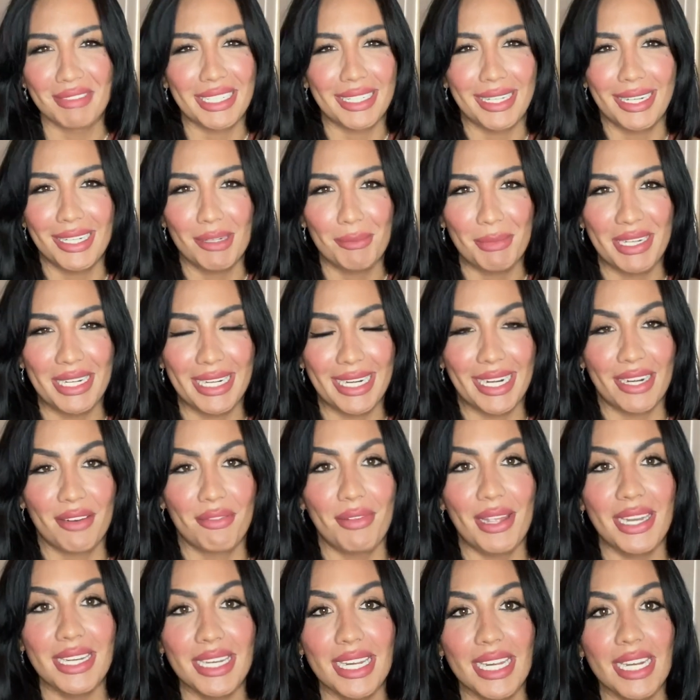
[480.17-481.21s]
like anybody to get
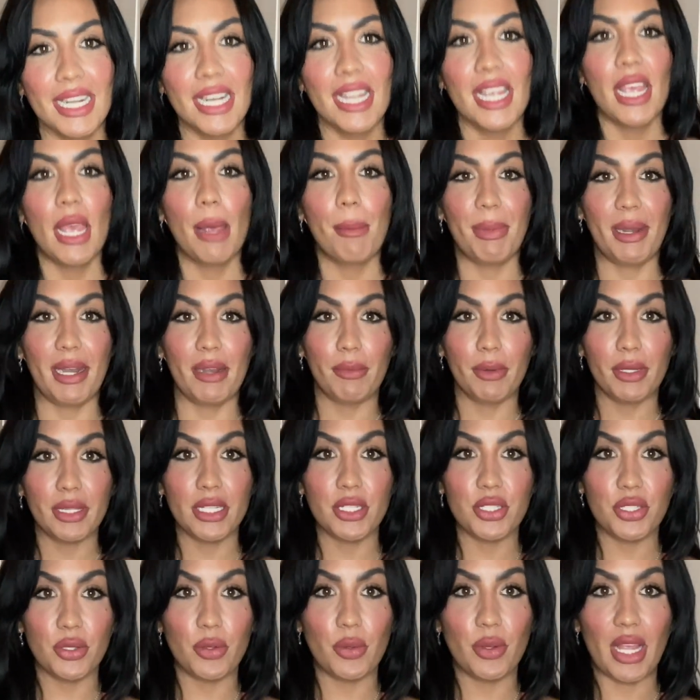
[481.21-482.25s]
offended, but I really
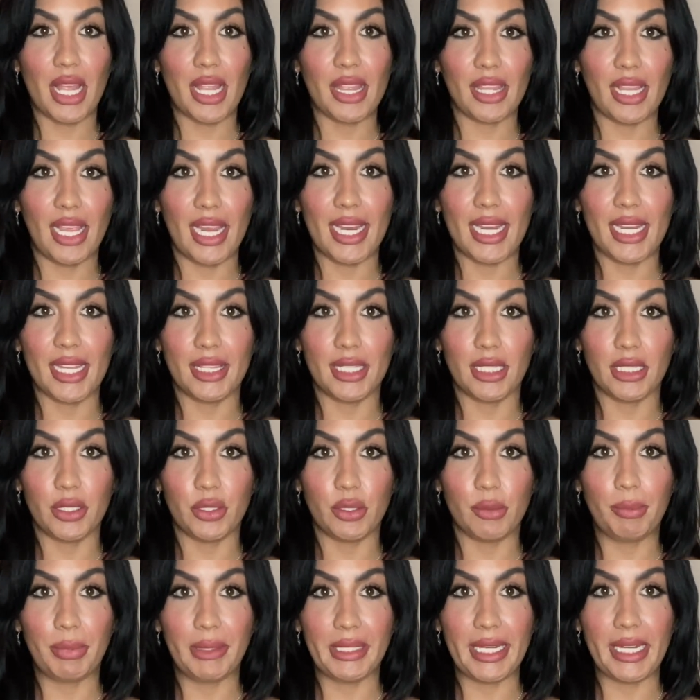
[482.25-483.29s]
do like the
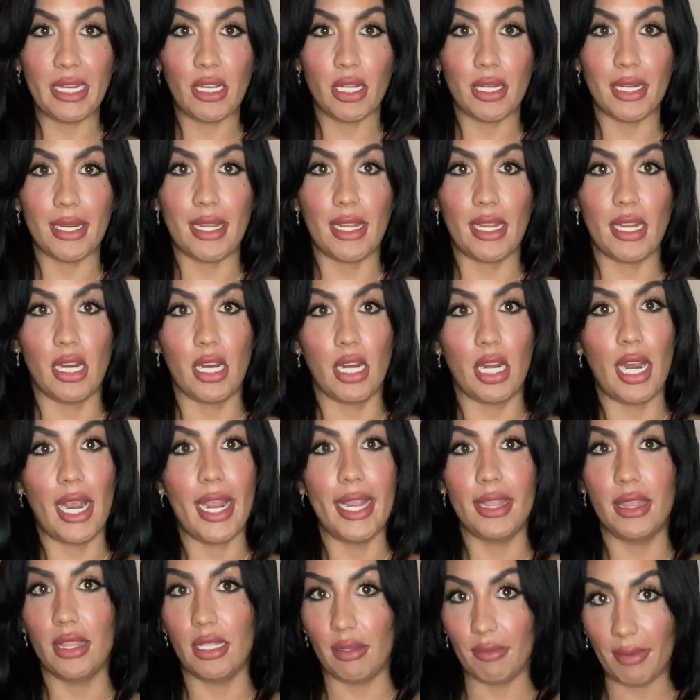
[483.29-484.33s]
little bling on here.
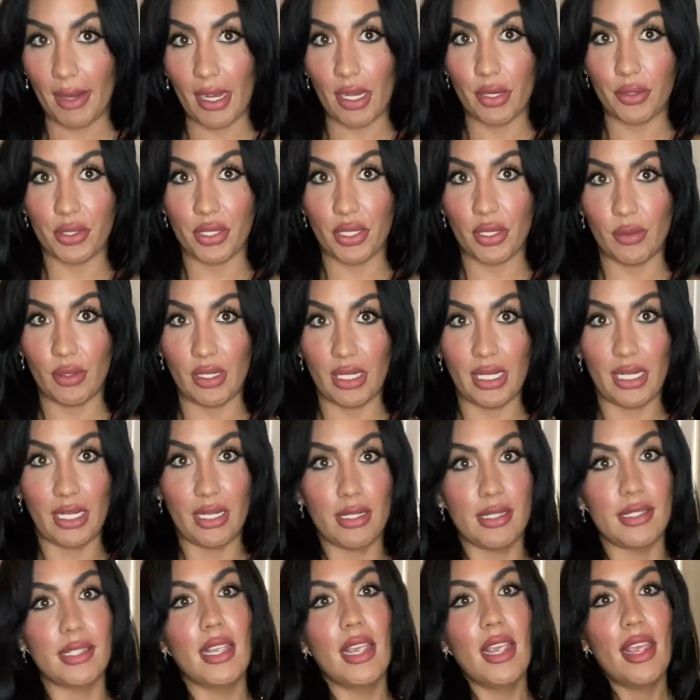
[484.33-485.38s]
I love how cute it
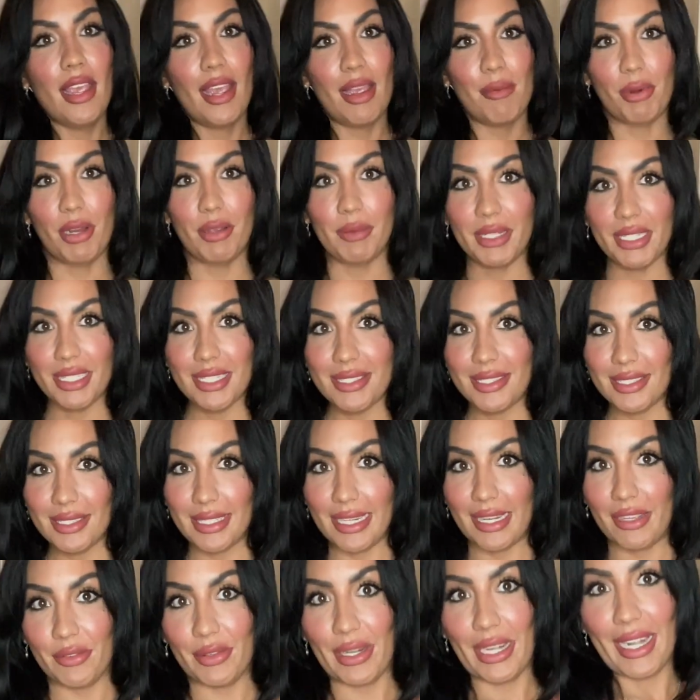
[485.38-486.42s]
is. I'm probably going to sit
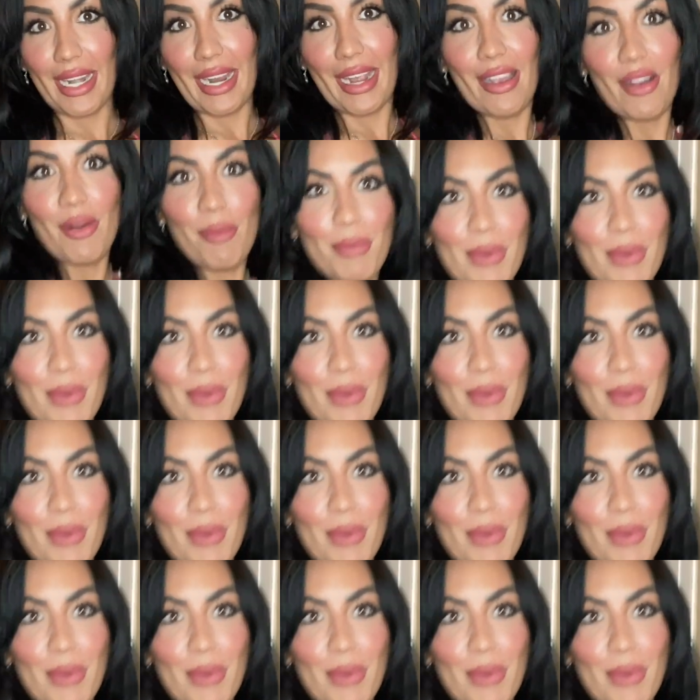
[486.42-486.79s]
down right now,